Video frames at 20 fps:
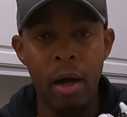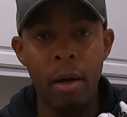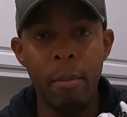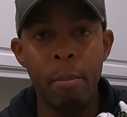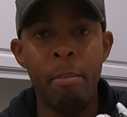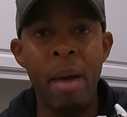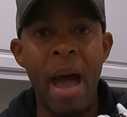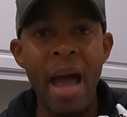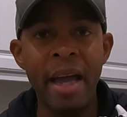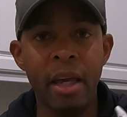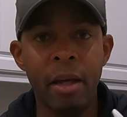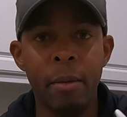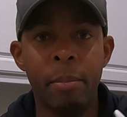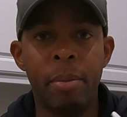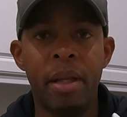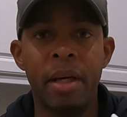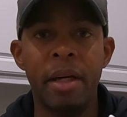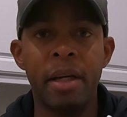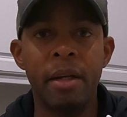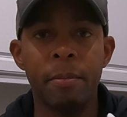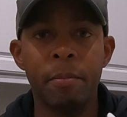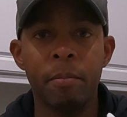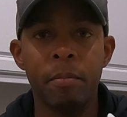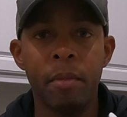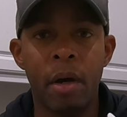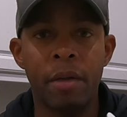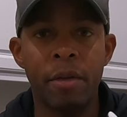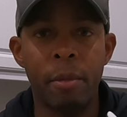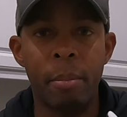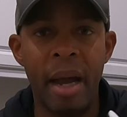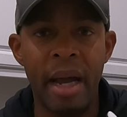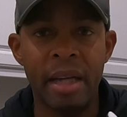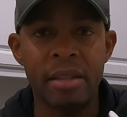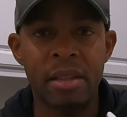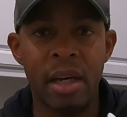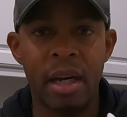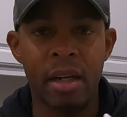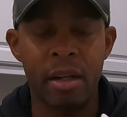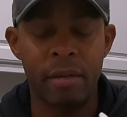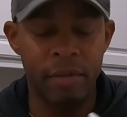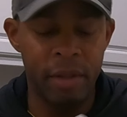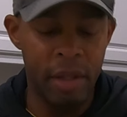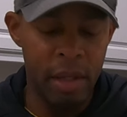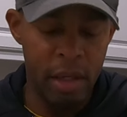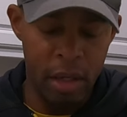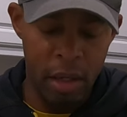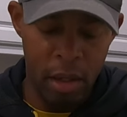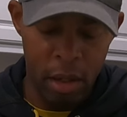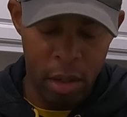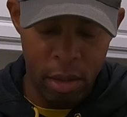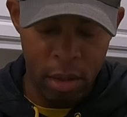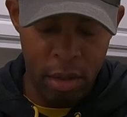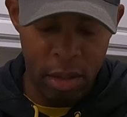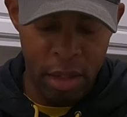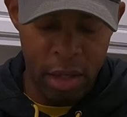backing plate on the back side of the